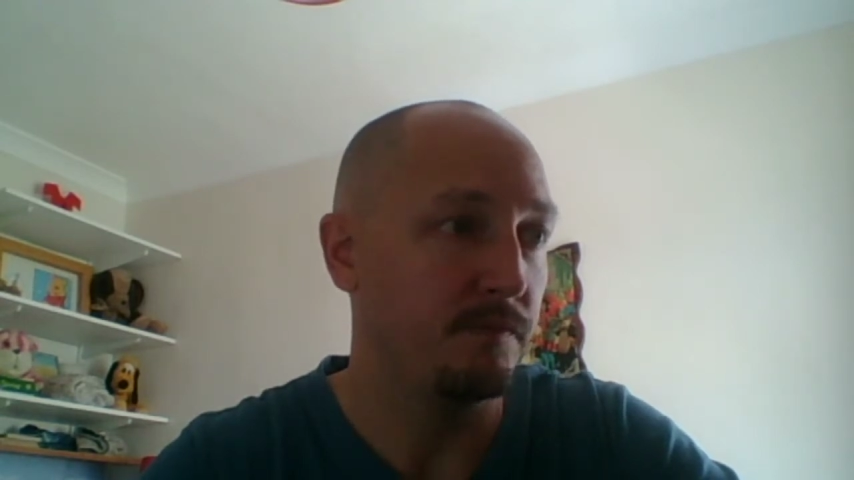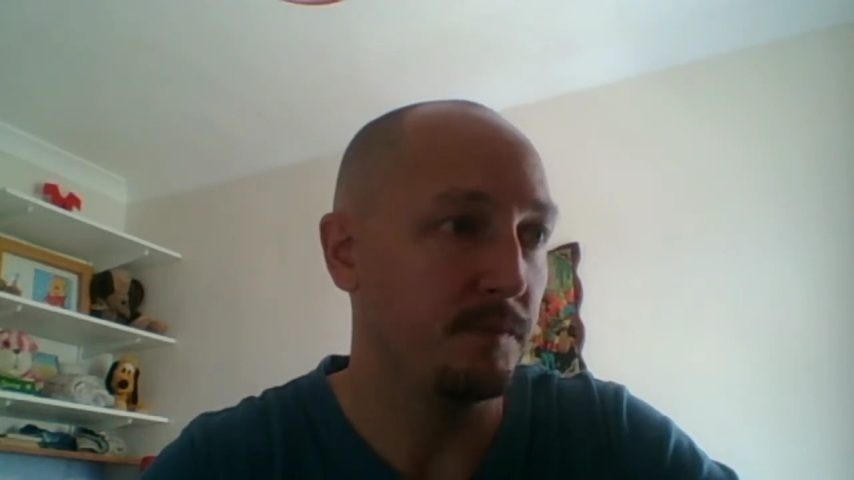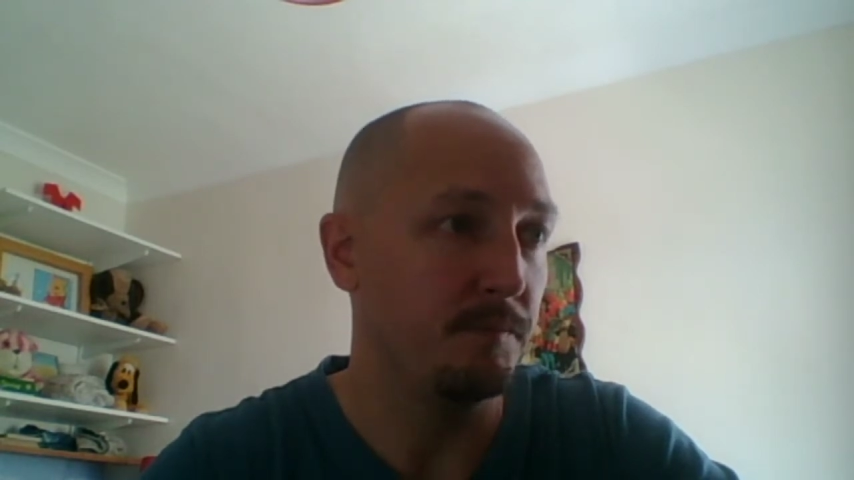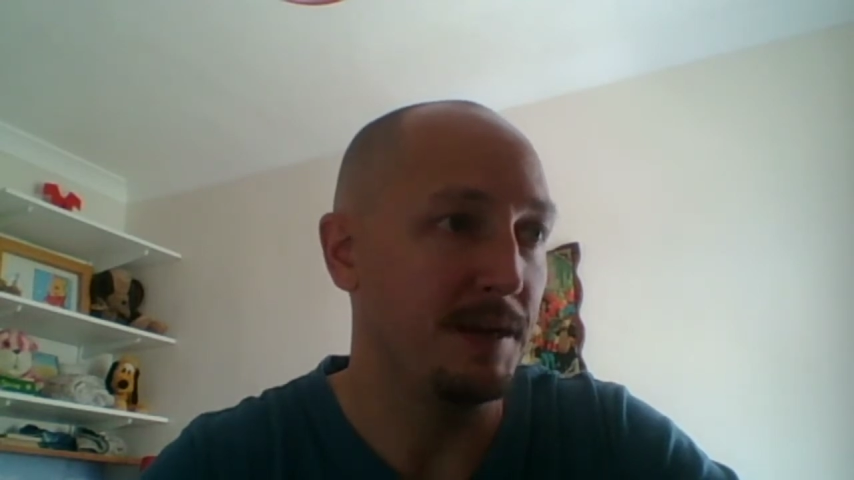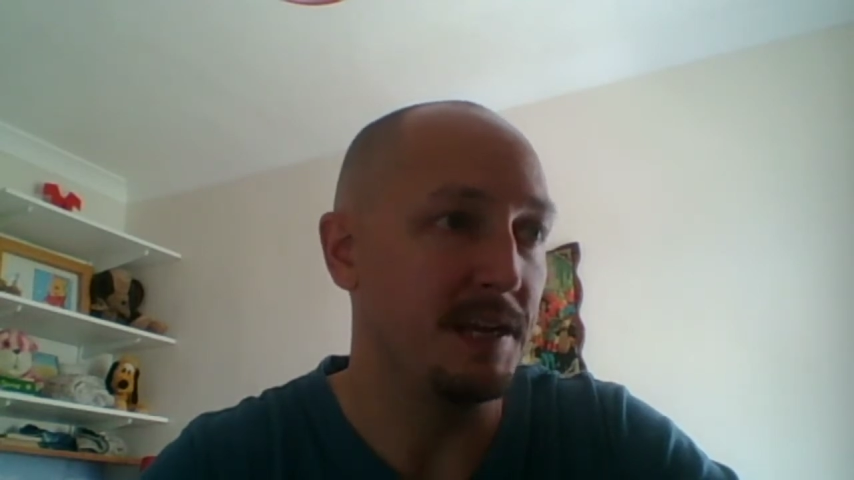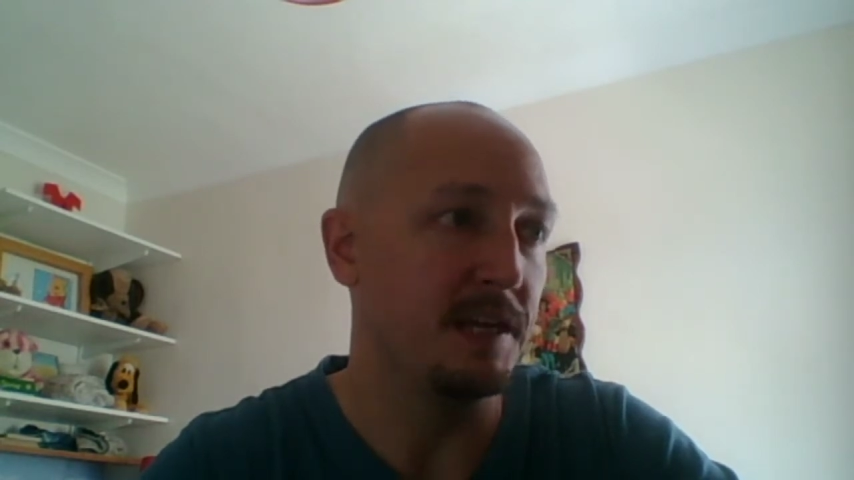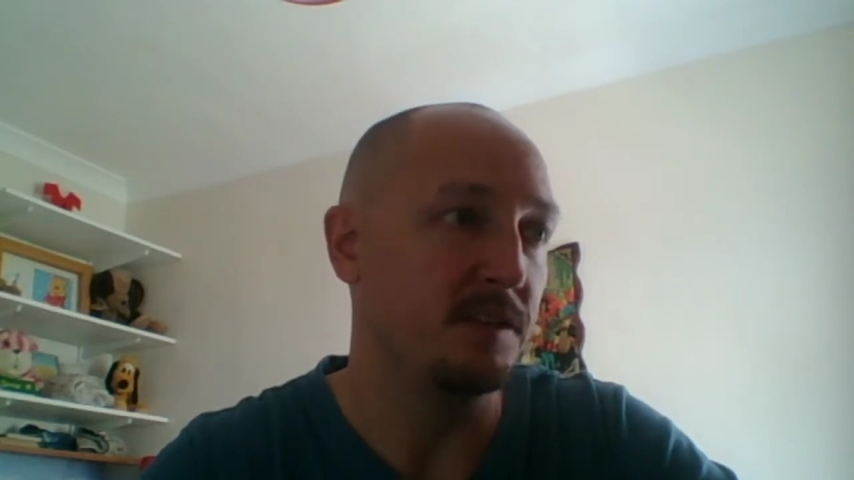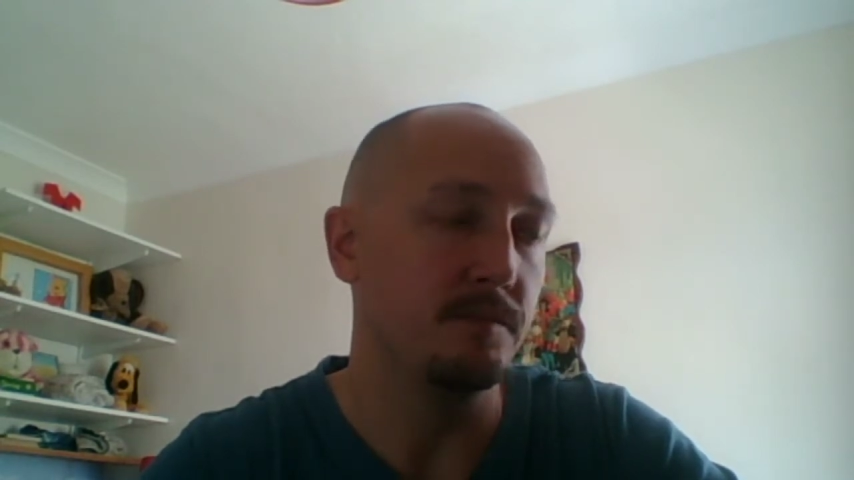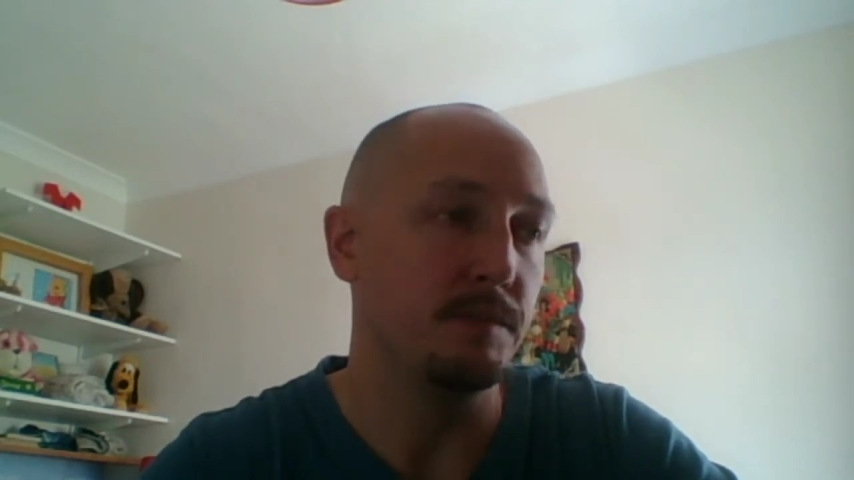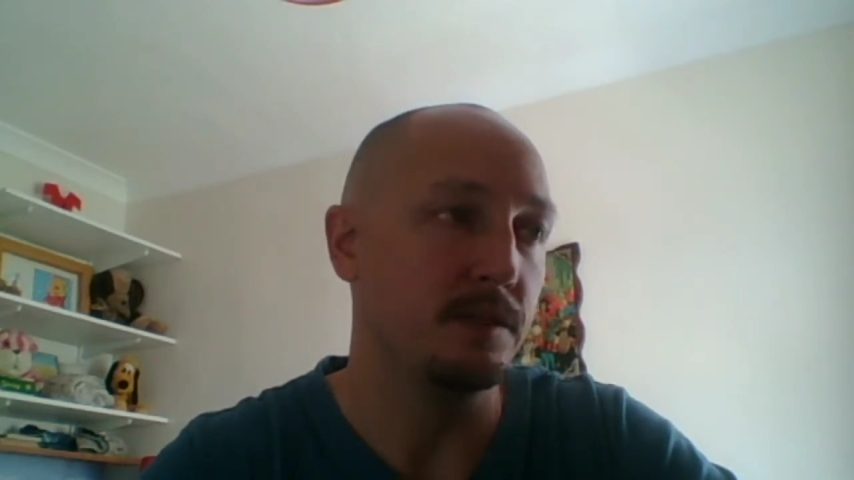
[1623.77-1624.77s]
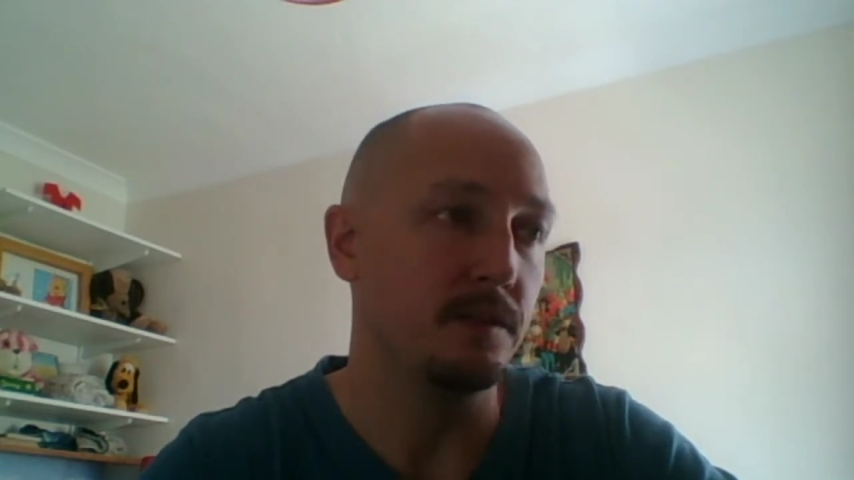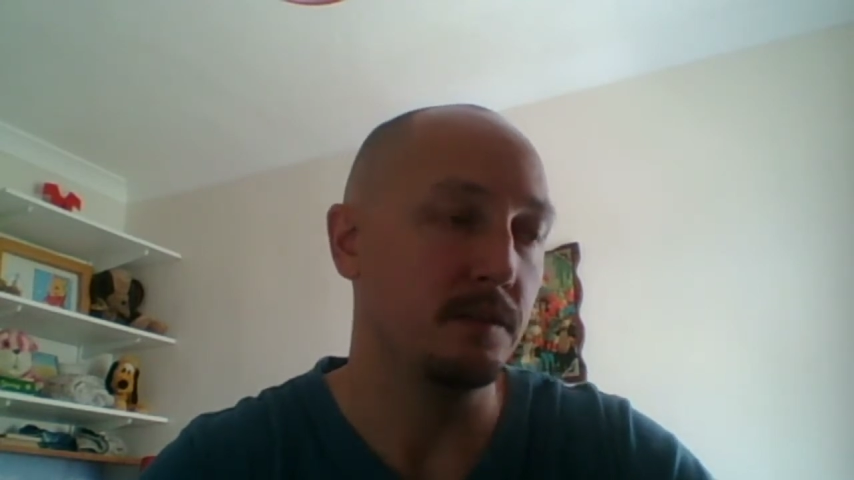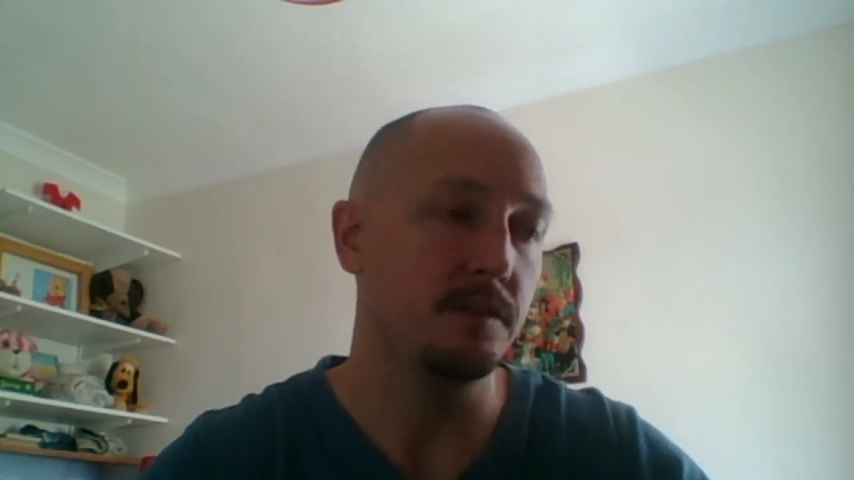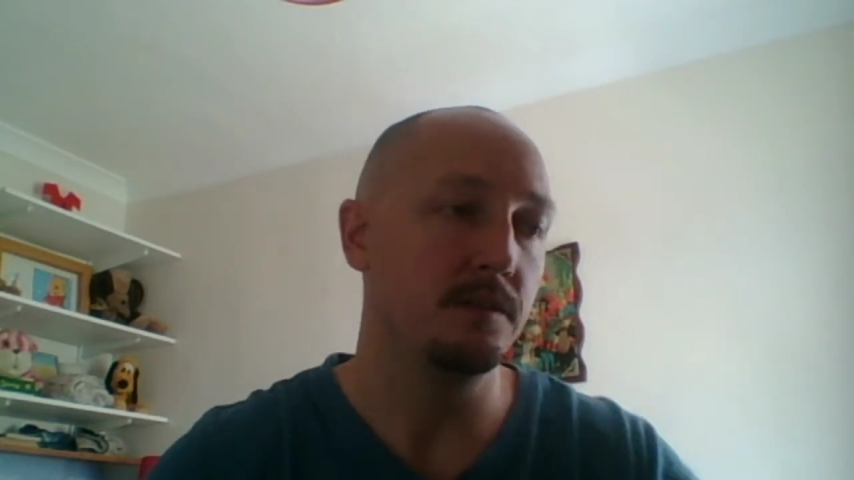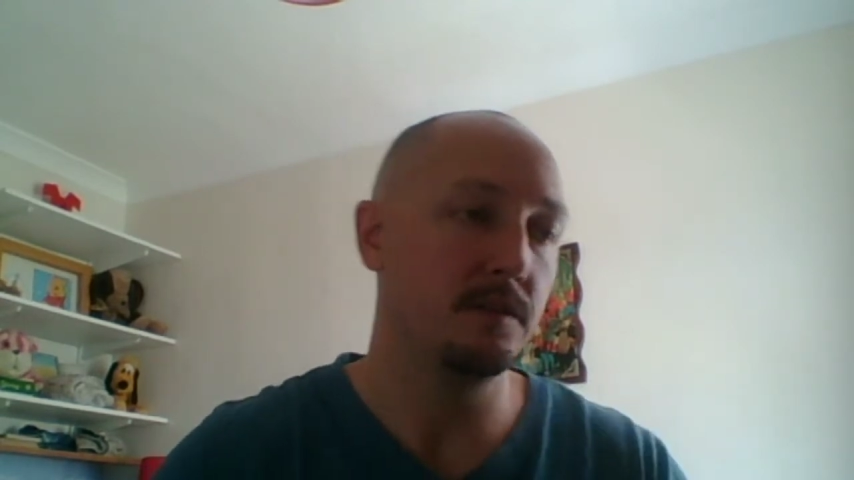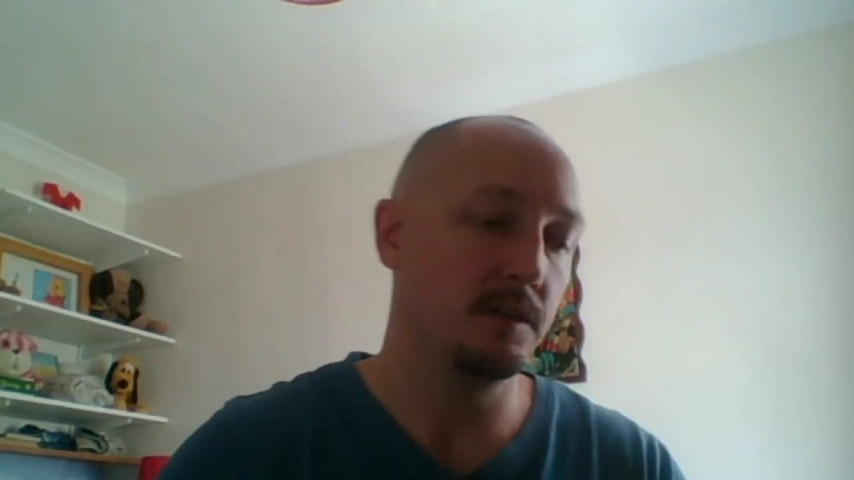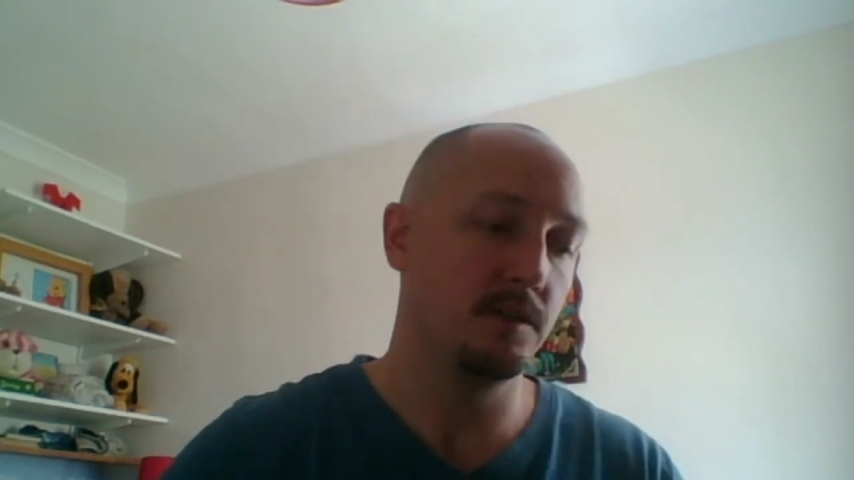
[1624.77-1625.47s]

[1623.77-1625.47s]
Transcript: meeting in the middle and